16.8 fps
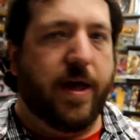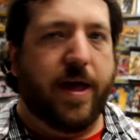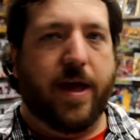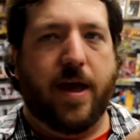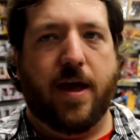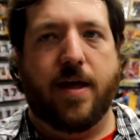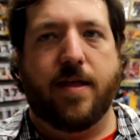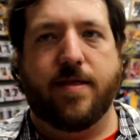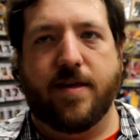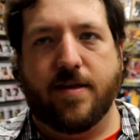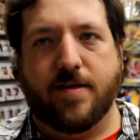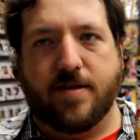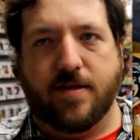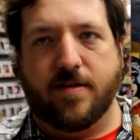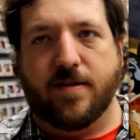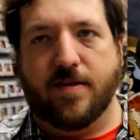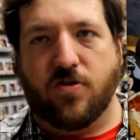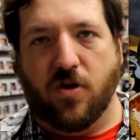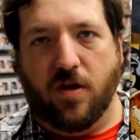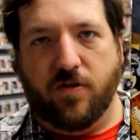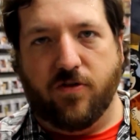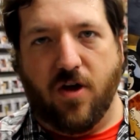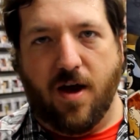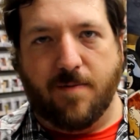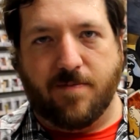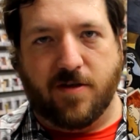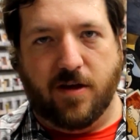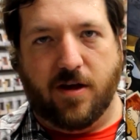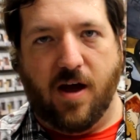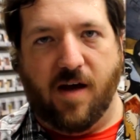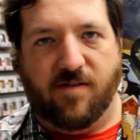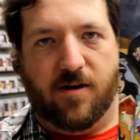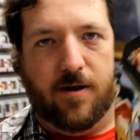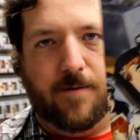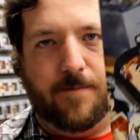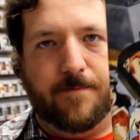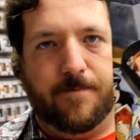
and this is the Jill Thompson cover.